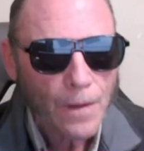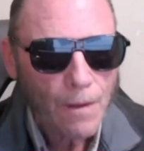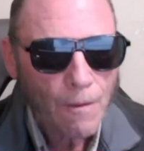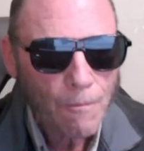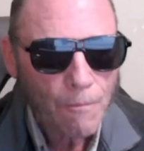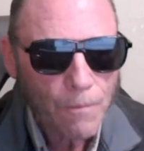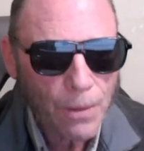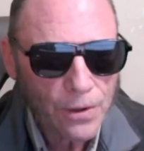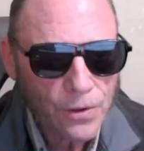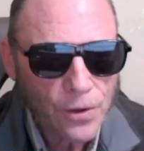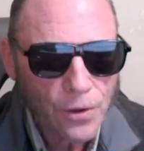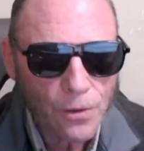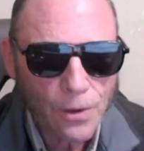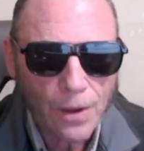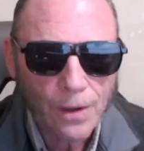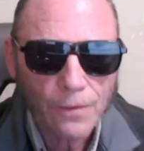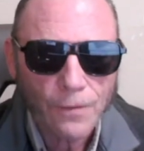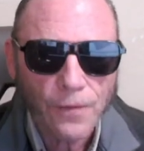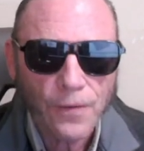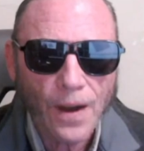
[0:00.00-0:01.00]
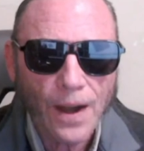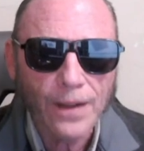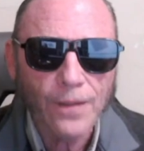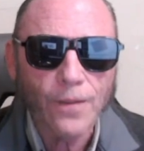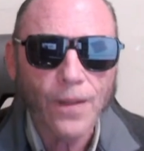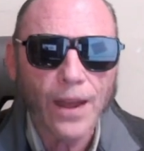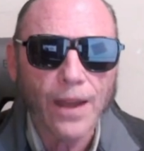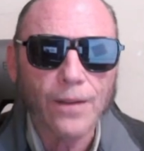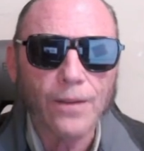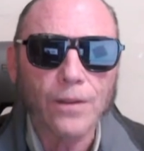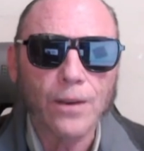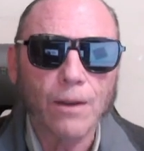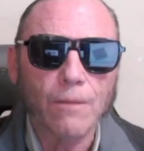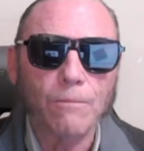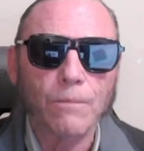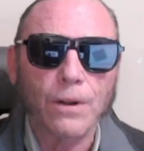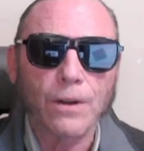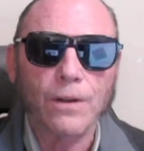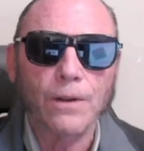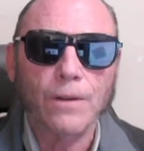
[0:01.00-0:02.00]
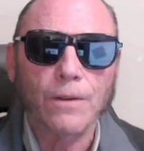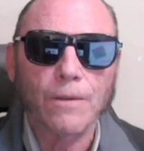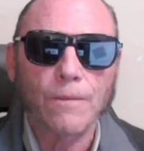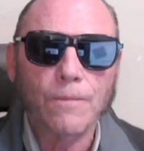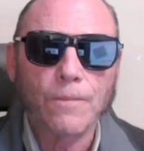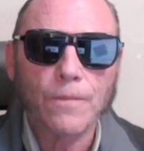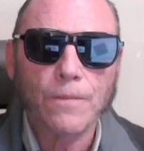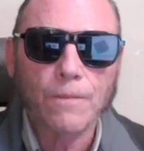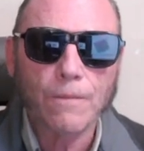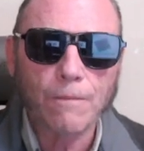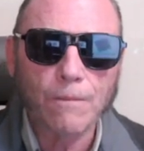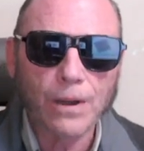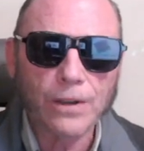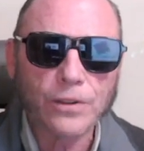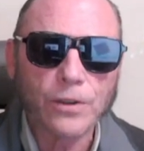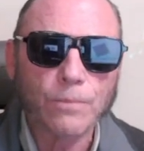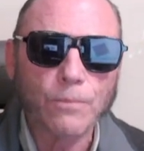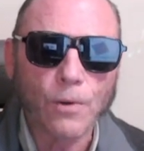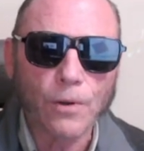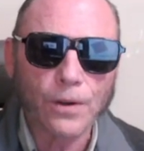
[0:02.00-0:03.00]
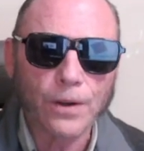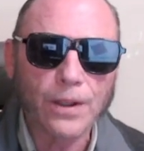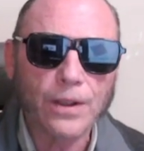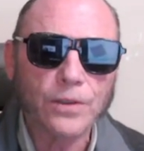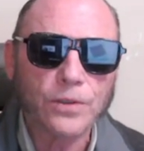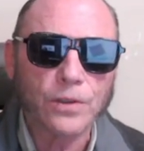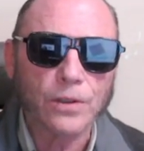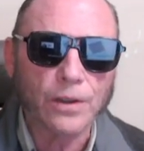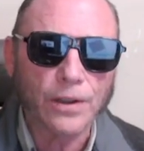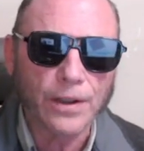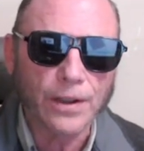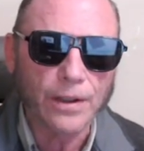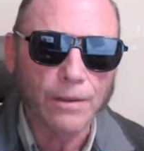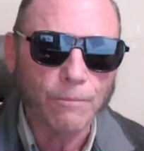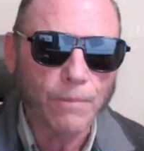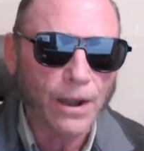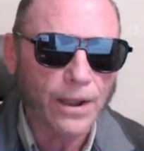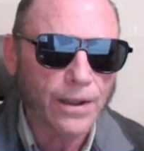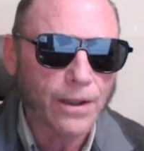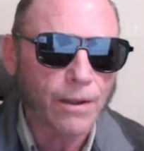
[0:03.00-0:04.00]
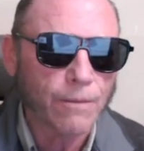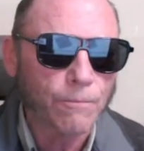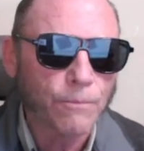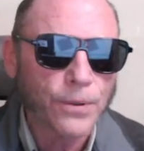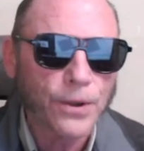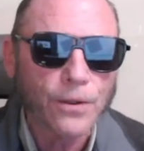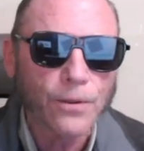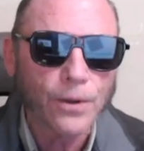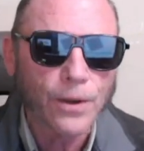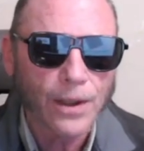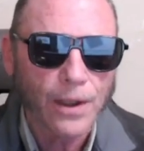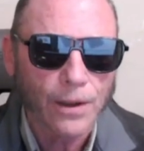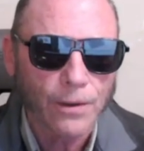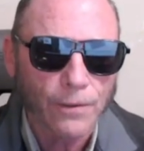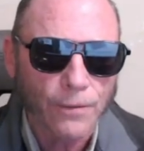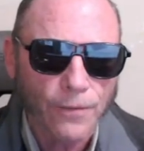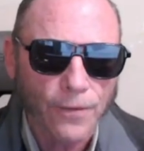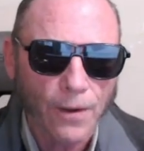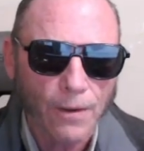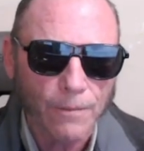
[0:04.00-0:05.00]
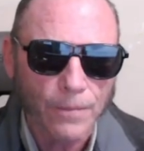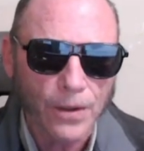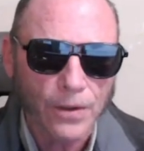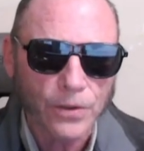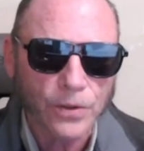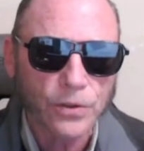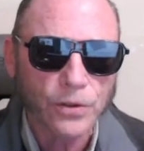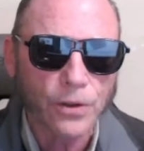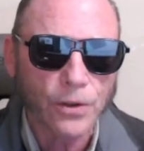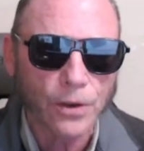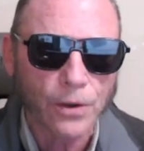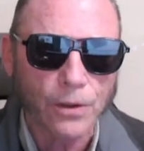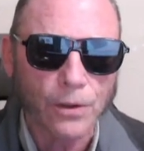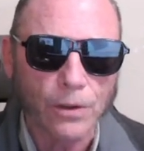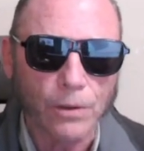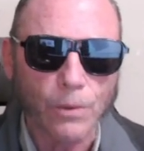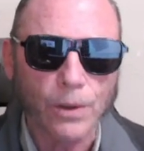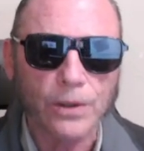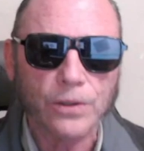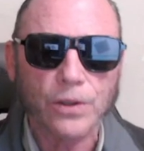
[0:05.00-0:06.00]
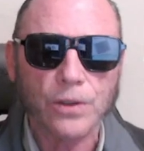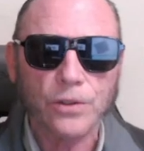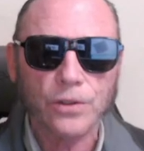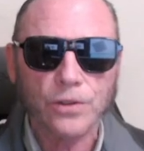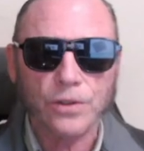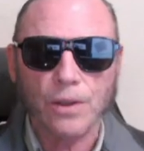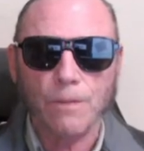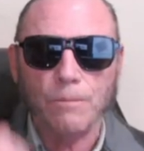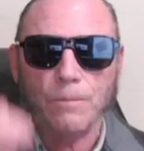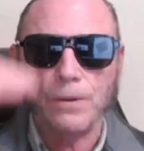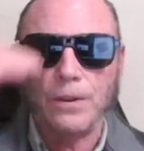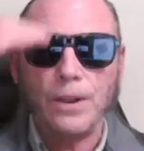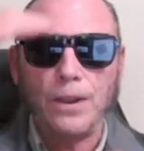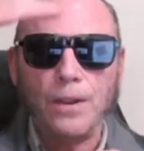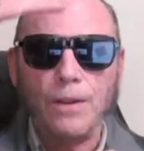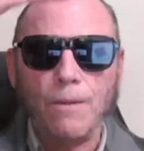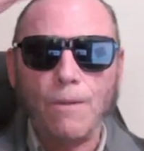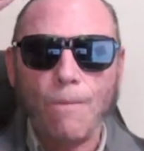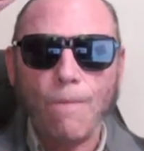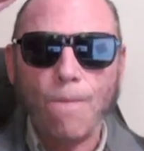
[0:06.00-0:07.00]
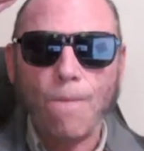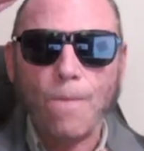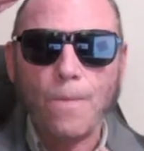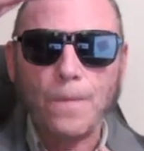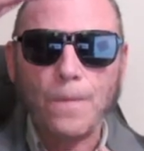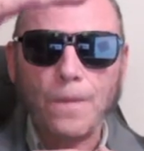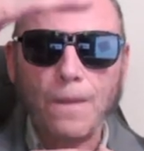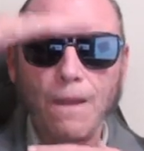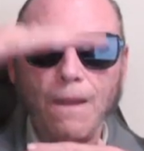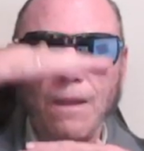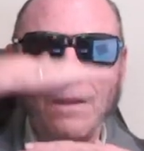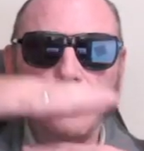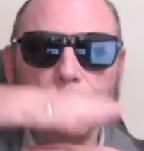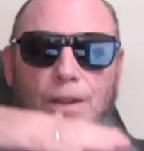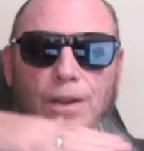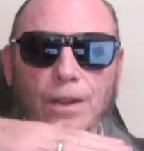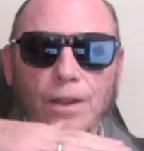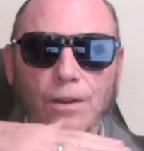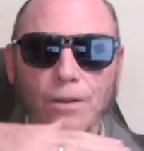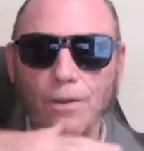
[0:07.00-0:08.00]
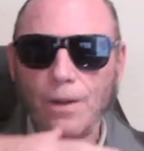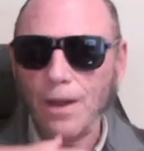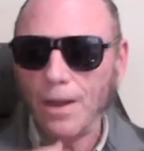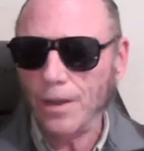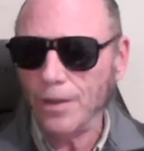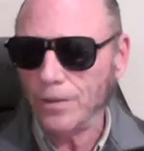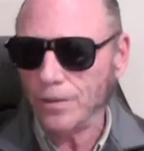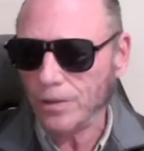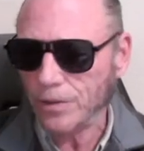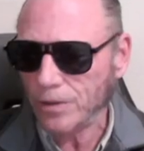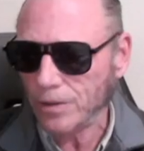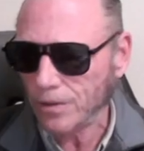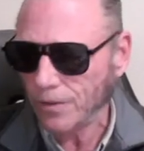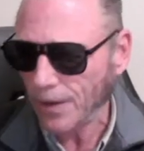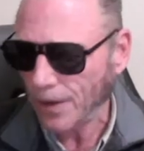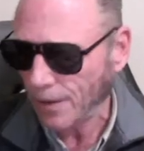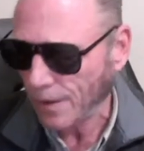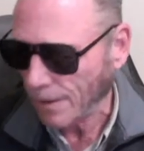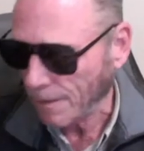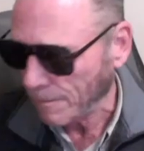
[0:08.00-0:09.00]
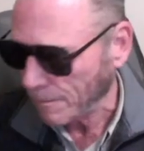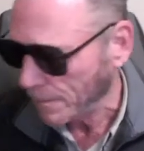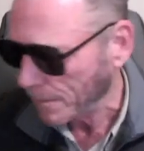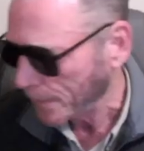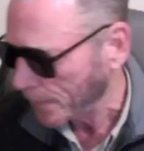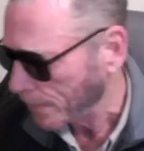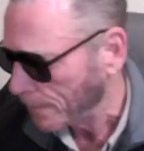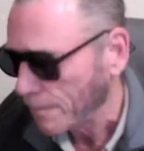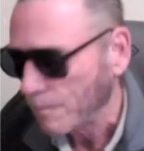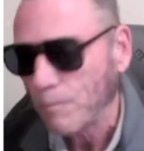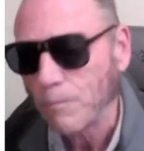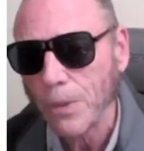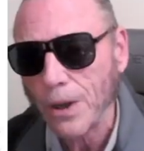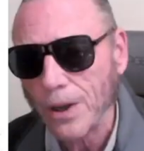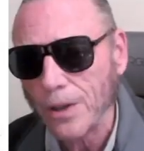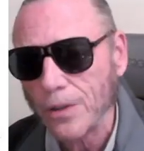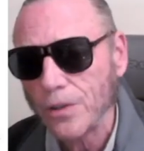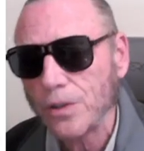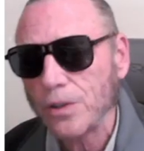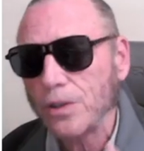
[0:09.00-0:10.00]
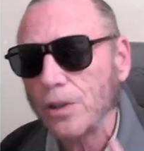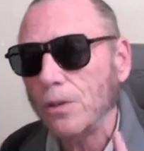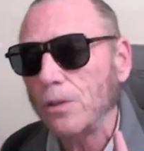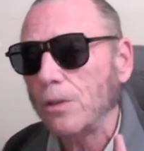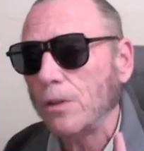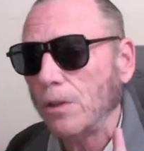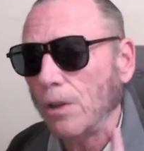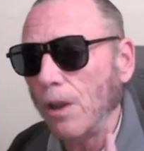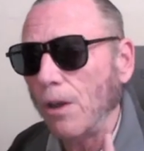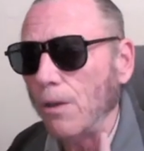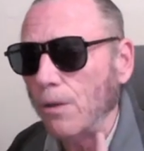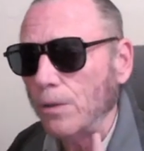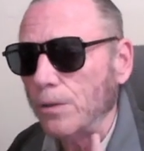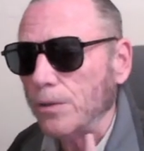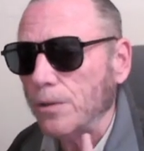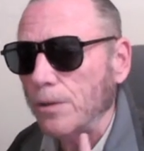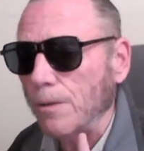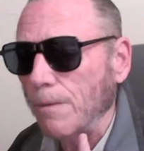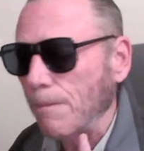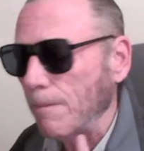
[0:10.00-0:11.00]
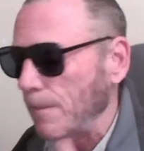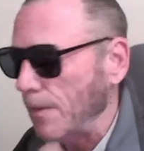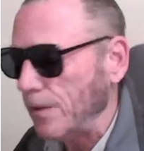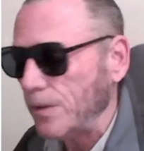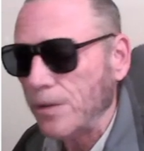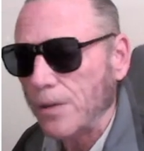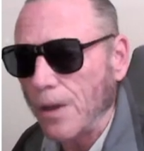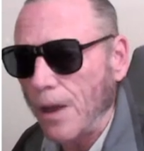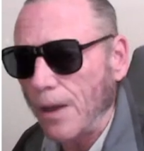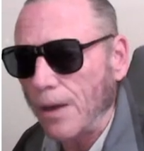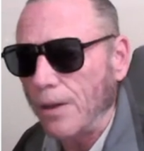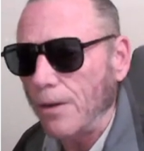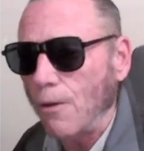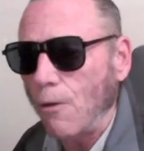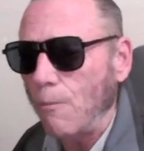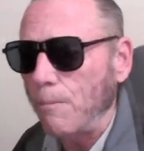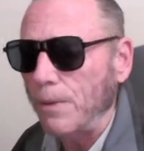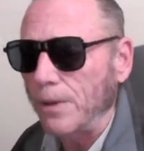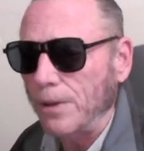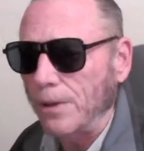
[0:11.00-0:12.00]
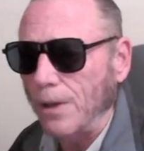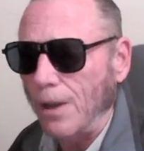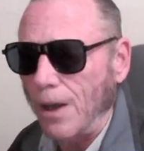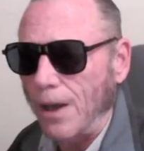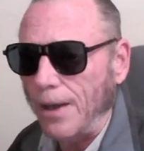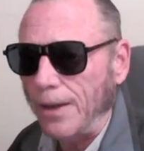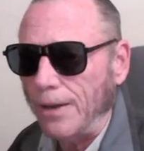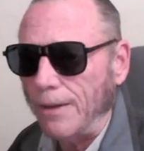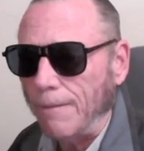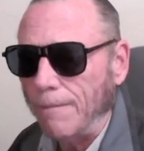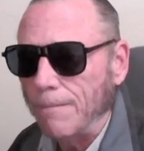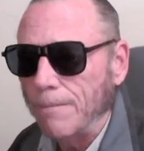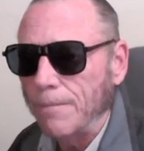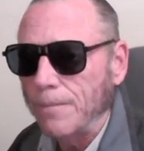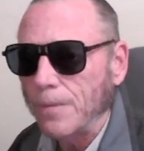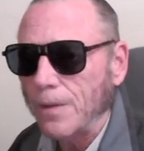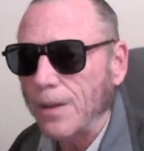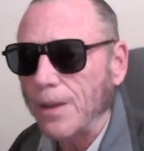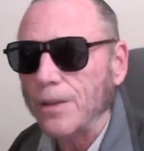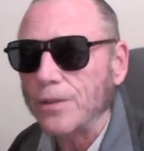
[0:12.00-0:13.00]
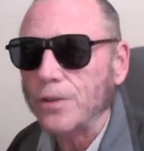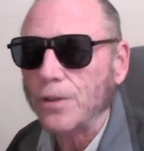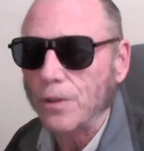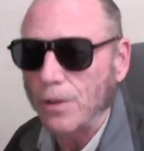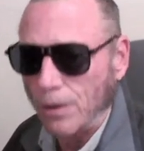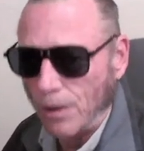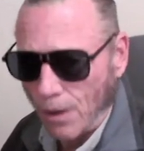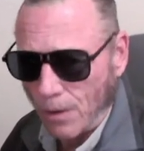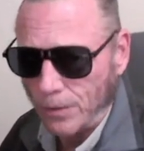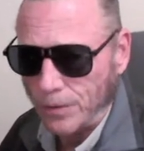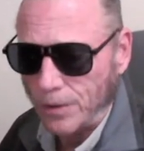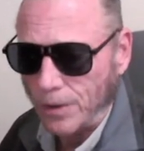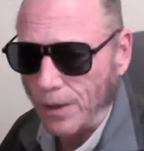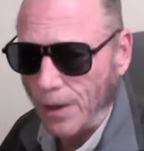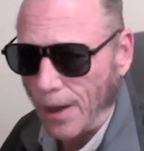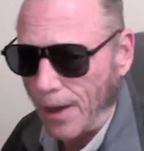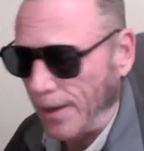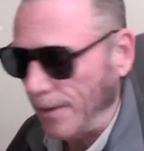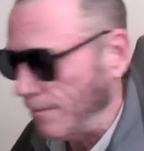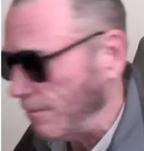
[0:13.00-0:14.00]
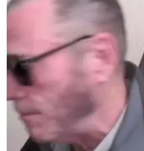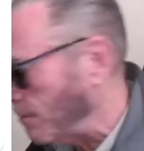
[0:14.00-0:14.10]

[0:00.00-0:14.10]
But you can find that number much more easily by computing it from the circle, which is simply a linearized sphere. But it's still closed. It's not an open line. It's a closed line.